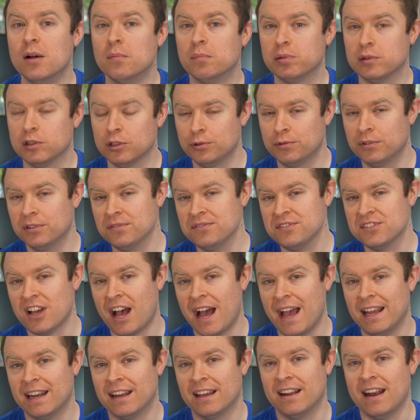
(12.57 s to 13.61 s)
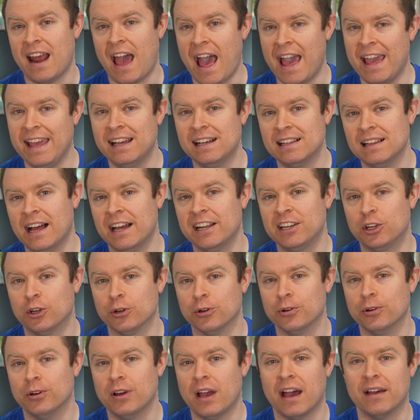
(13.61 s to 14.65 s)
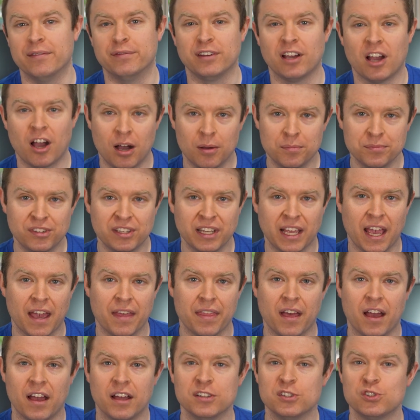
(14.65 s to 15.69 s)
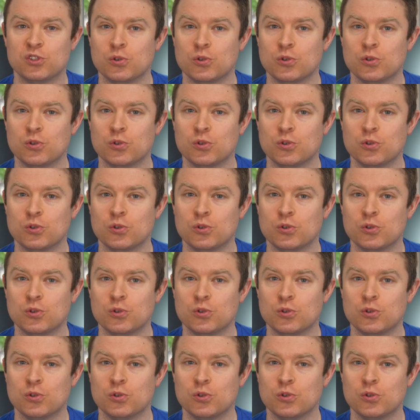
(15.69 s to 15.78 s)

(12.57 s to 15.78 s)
Pluralsight and A Cloud Guru have come together